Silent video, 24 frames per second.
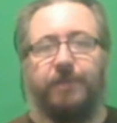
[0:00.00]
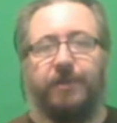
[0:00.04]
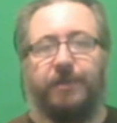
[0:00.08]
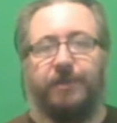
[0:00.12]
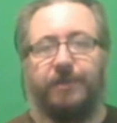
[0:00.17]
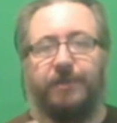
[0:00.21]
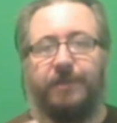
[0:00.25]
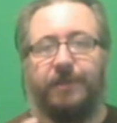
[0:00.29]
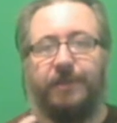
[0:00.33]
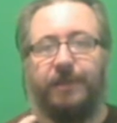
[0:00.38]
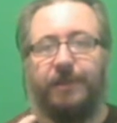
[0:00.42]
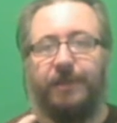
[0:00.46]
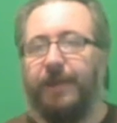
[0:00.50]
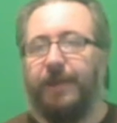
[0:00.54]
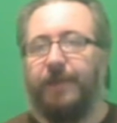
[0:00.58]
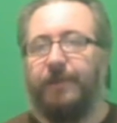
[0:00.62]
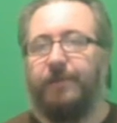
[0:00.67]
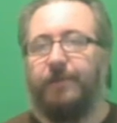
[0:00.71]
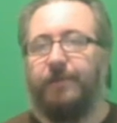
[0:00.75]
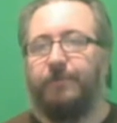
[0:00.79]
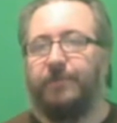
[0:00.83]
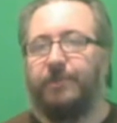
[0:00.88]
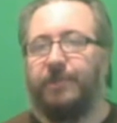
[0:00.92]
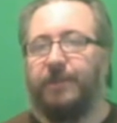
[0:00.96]
but I
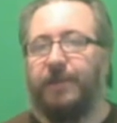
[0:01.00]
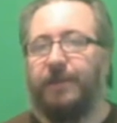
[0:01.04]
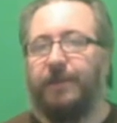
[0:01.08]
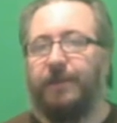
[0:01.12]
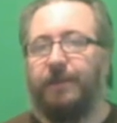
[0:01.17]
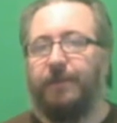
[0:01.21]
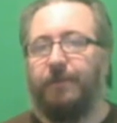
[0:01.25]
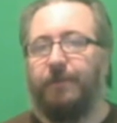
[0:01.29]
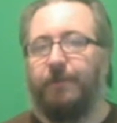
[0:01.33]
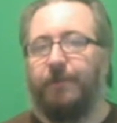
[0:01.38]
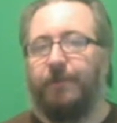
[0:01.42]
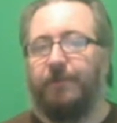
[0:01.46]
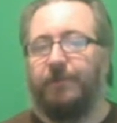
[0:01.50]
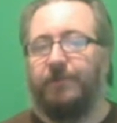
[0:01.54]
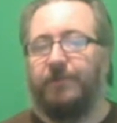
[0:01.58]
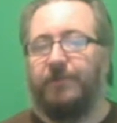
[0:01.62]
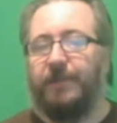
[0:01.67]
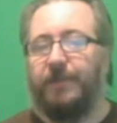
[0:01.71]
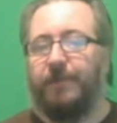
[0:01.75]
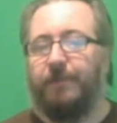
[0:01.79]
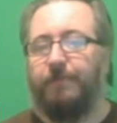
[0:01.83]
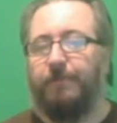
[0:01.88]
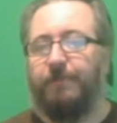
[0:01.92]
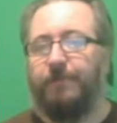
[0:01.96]
ended up seeing it around the
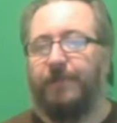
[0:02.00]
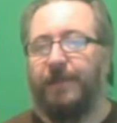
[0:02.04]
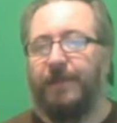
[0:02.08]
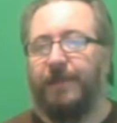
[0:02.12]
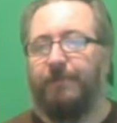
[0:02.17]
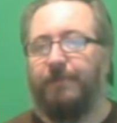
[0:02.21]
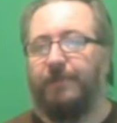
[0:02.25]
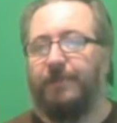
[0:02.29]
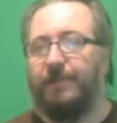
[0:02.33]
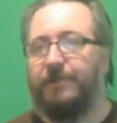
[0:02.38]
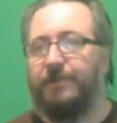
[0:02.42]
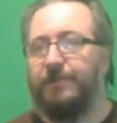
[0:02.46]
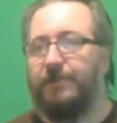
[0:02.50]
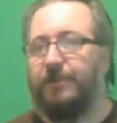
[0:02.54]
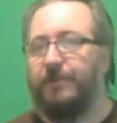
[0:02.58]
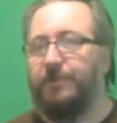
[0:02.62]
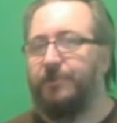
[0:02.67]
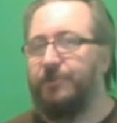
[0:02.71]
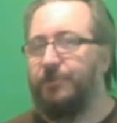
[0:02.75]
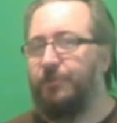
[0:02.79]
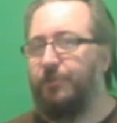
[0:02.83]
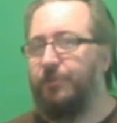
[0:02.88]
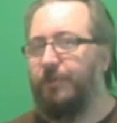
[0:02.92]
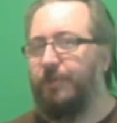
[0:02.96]
same time that I
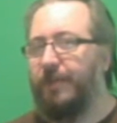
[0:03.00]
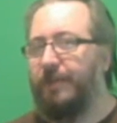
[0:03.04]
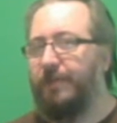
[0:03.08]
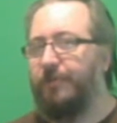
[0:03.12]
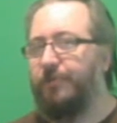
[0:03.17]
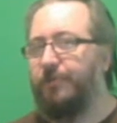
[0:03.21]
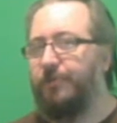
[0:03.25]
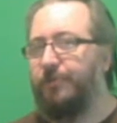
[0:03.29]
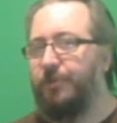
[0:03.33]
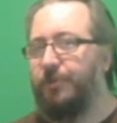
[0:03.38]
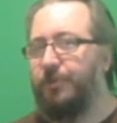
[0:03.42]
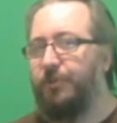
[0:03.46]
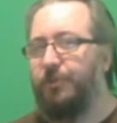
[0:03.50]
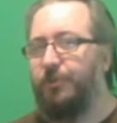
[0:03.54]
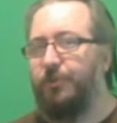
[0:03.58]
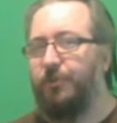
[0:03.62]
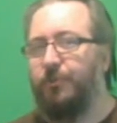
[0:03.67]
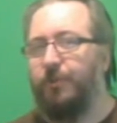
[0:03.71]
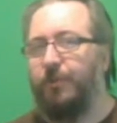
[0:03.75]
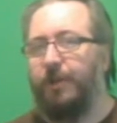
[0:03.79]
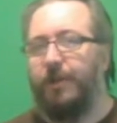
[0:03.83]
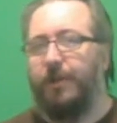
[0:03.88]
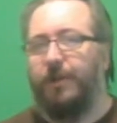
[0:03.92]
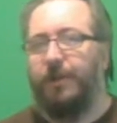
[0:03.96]
saw Zoolander
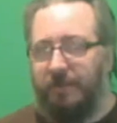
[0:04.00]
2.